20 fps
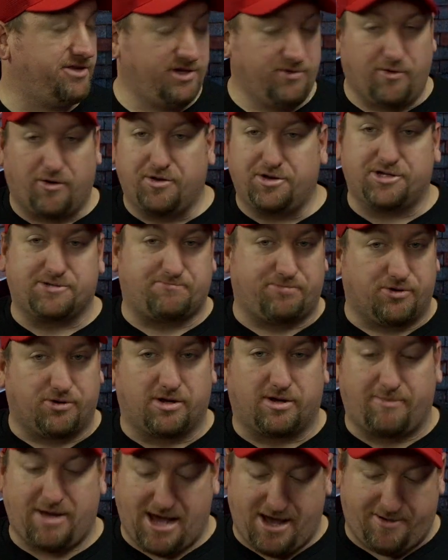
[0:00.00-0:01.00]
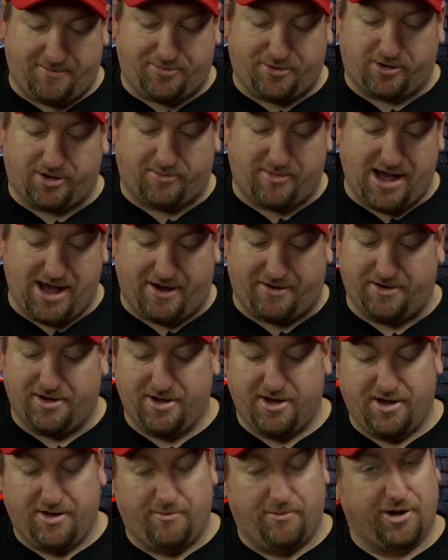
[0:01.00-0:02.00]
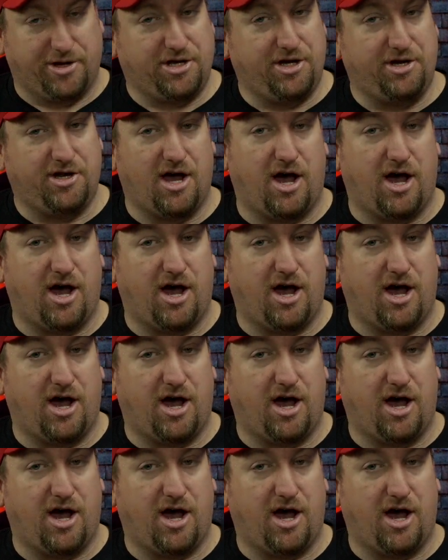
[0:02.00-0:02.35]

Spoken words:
You want to just pull them out, but